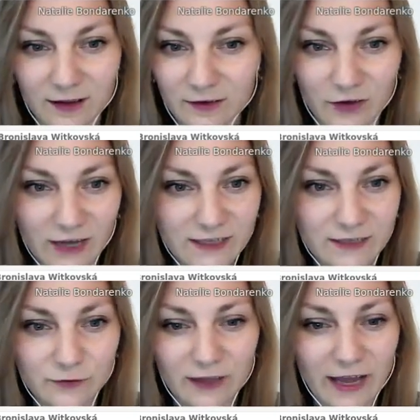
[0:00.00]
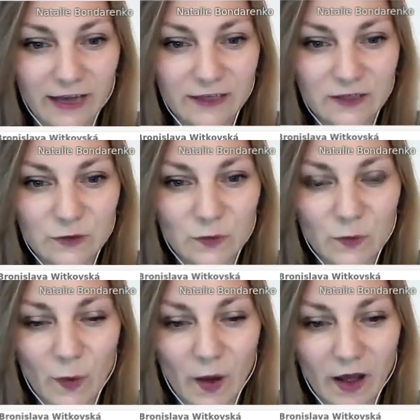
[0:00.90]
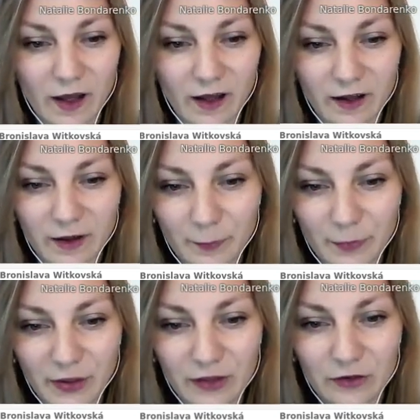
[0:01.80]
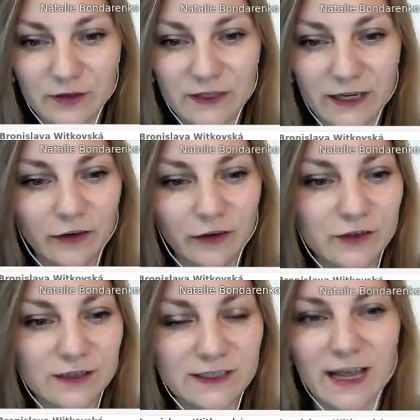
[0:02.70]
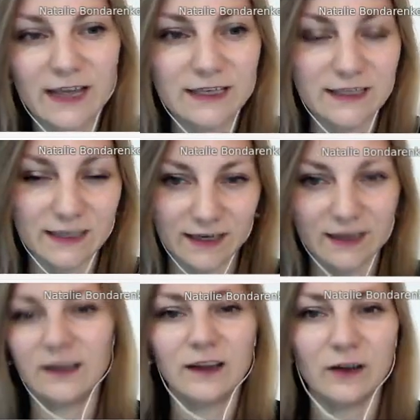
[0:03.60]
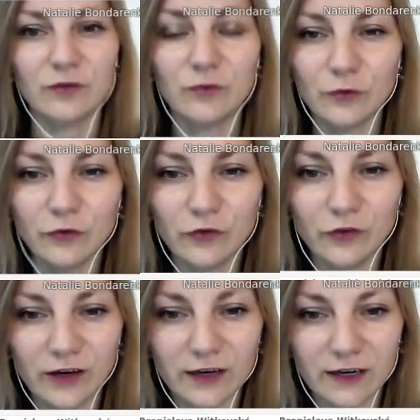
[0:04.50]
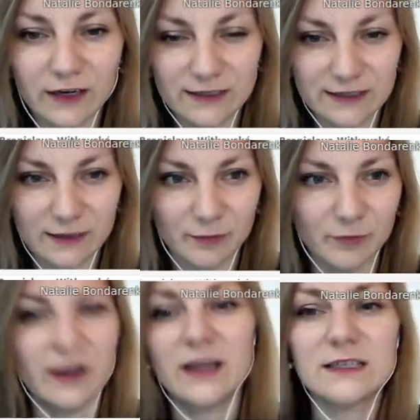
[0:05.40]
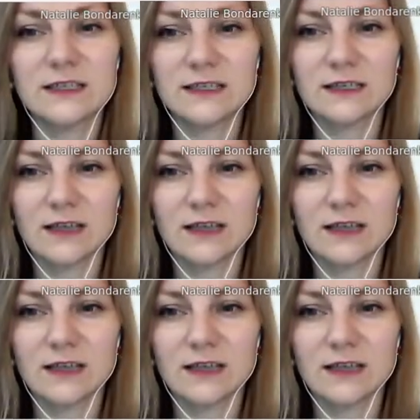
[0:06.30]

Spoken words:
just would like to pay your attention that Gili Lankanfushi is the best